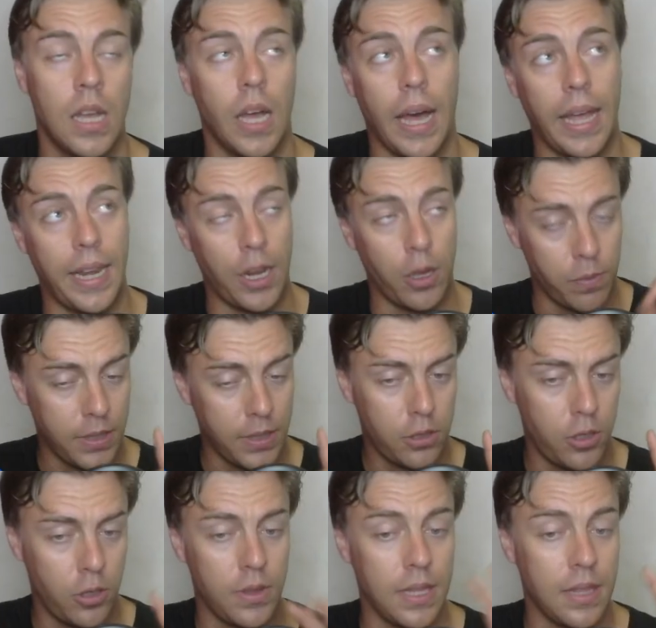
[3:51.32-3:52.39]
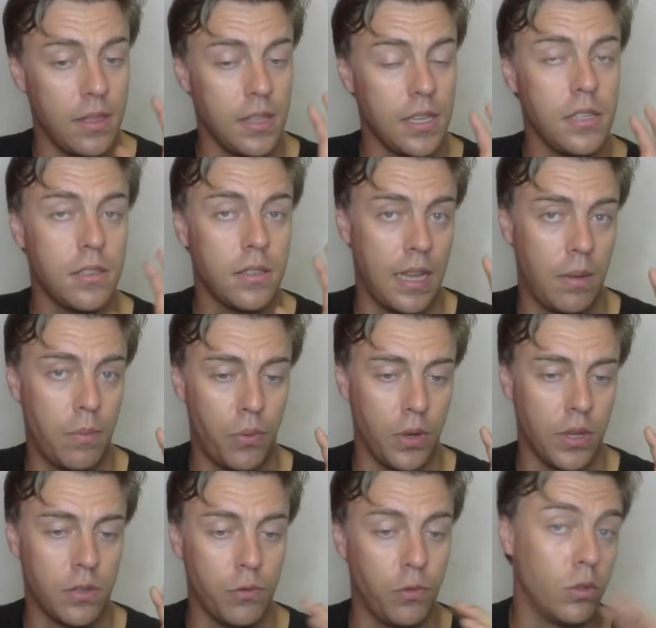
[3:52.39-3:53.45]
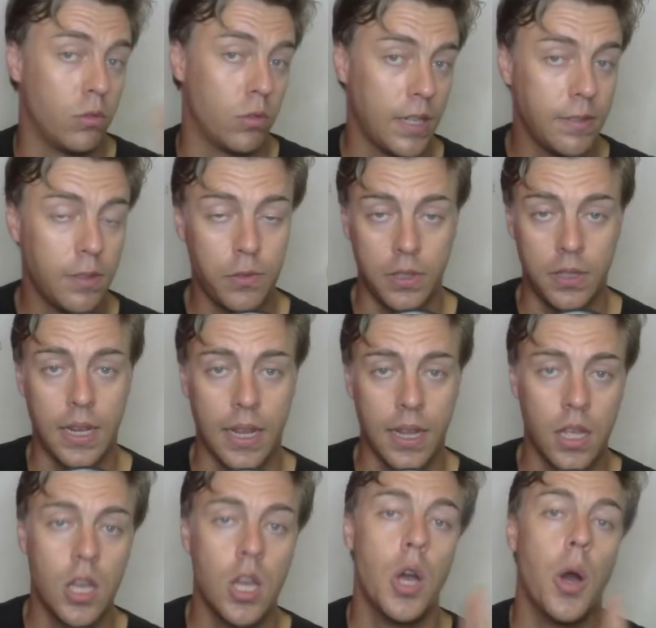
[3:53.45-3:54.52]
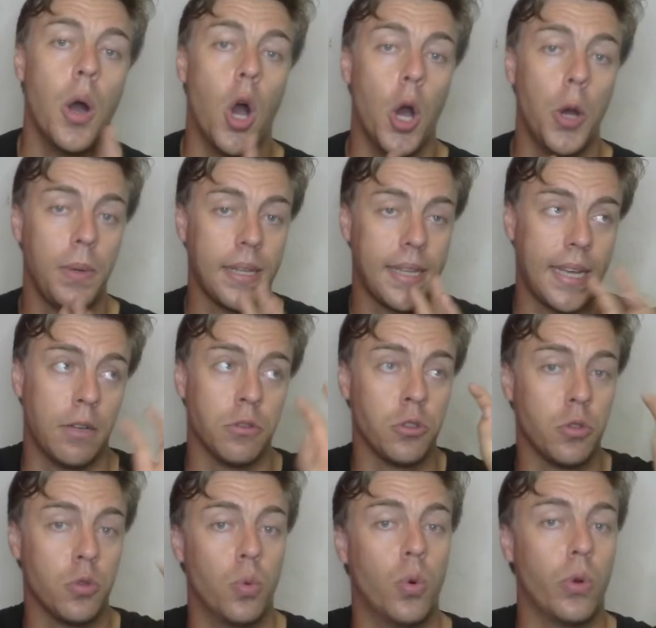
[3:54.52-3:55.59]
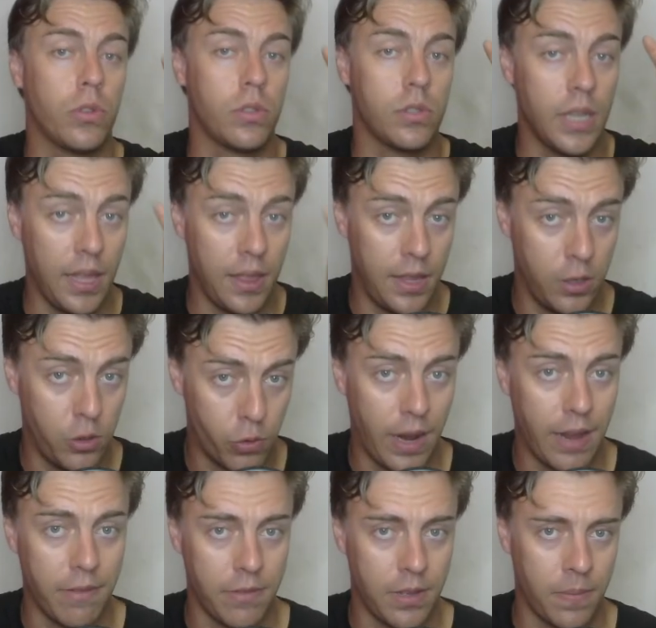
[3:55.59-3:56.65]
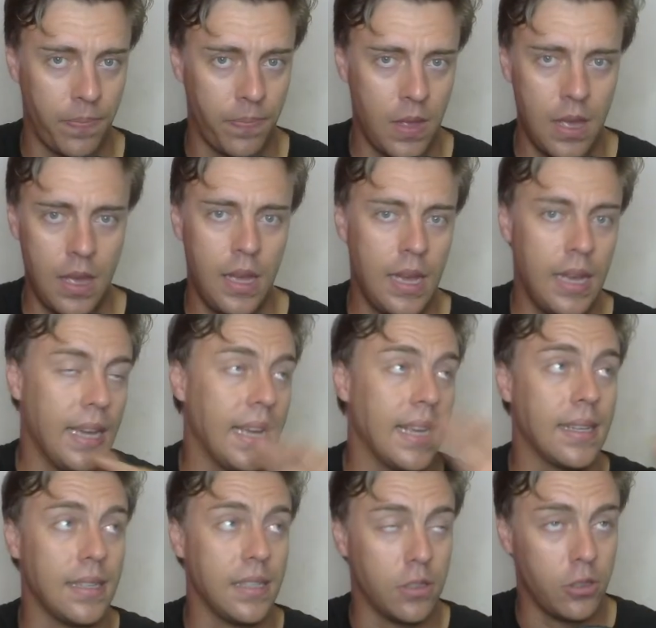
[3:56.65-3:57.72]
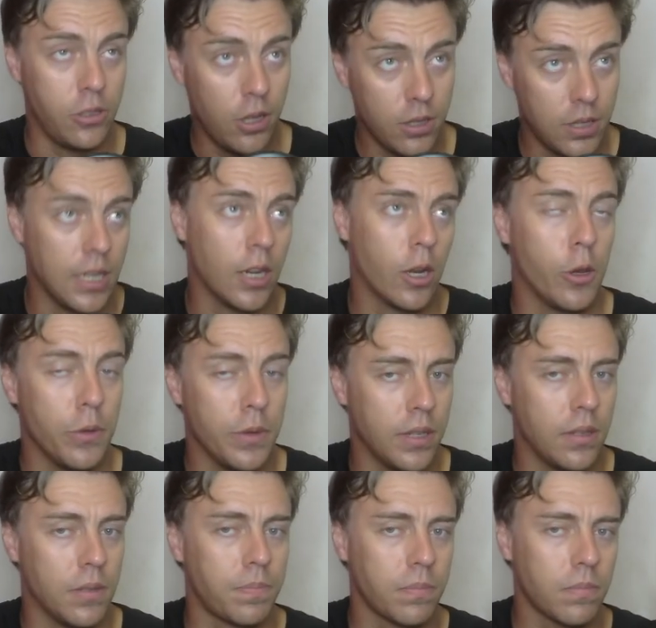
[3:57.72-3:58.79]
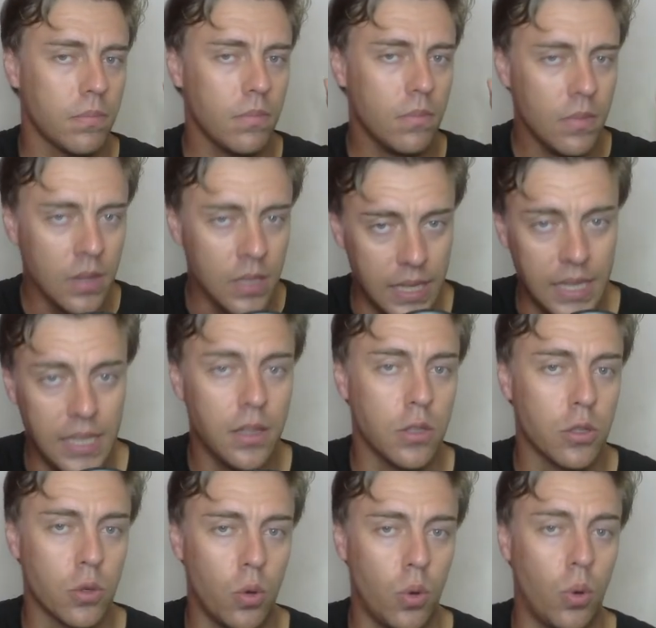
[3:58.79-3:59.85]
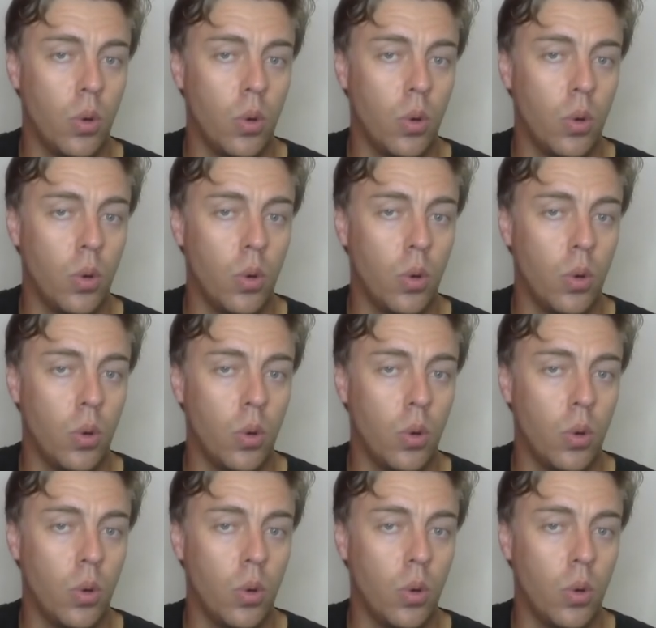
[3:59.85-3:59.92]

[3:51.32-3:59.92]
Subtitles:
Now you must note that these 10 points for Driver of the Day only counts towards the driver. It is not included in the score